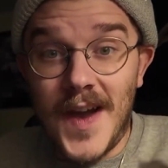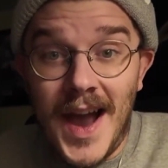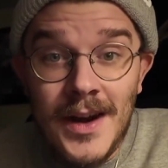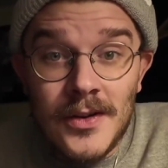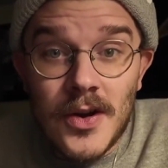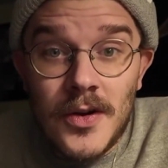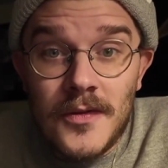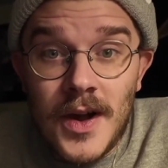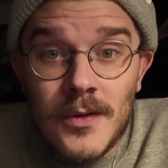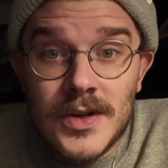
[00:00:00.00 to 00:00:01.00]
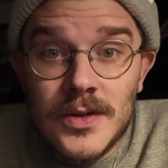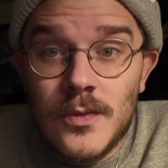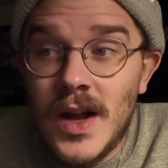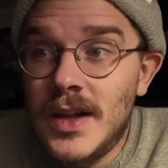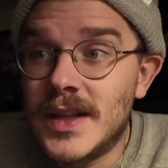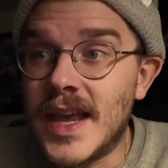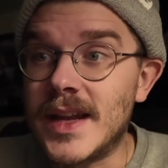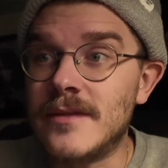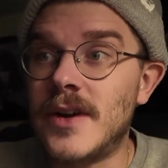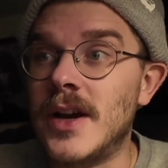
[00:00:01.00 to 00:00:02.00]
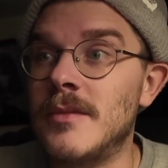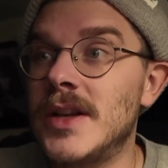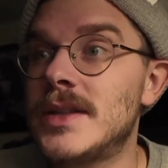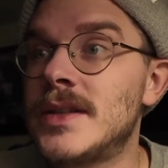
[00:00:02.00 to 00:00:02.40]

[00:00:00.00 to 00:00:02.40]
I don't know if I would do well in that environment.